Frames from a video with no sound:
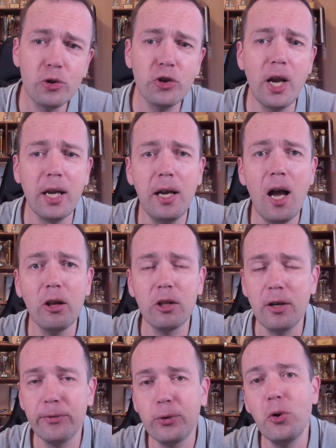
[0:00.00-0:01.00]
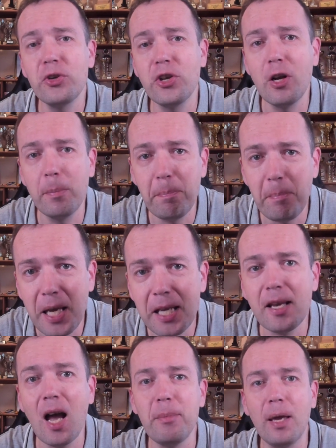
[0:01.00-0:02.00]
Go check out, and of course in the
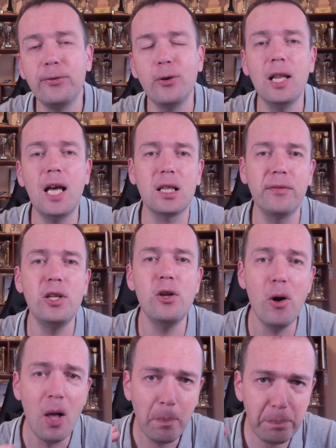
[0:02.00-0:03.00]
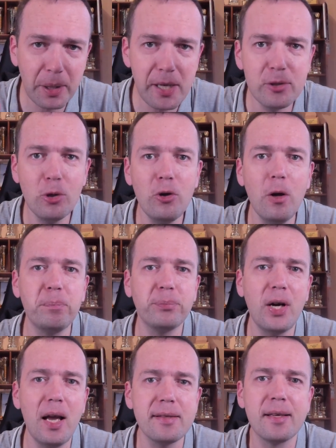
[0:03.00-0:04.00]
meantime, if you like the video, please do not
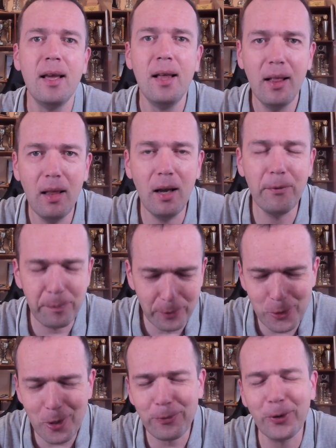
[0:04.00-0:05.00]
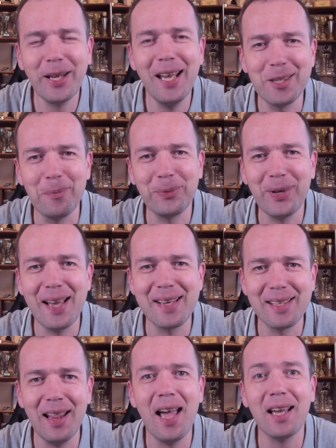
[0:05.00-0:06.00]
forget to
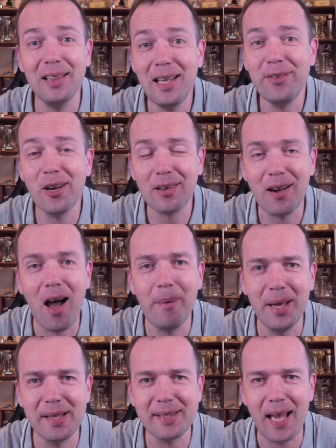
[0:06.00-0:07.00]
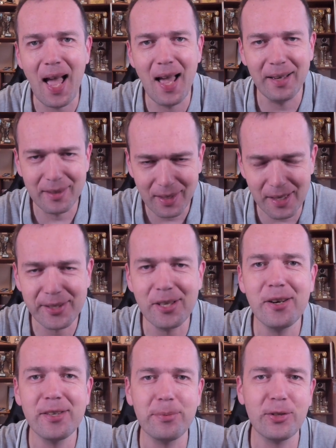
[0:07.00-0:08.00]
press like, leave your comments, and
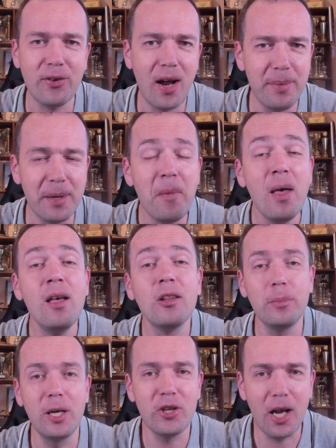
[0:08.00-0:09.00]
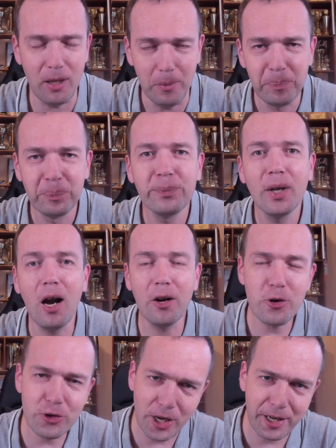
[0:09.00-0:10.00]
consider subscribing to my channel.
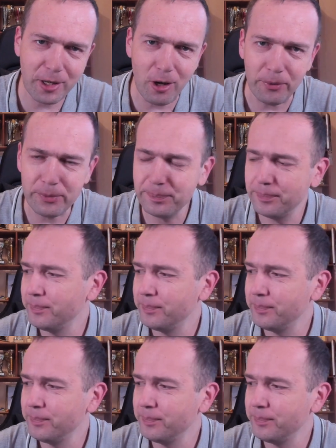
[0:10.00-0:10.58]
Arturs signing off.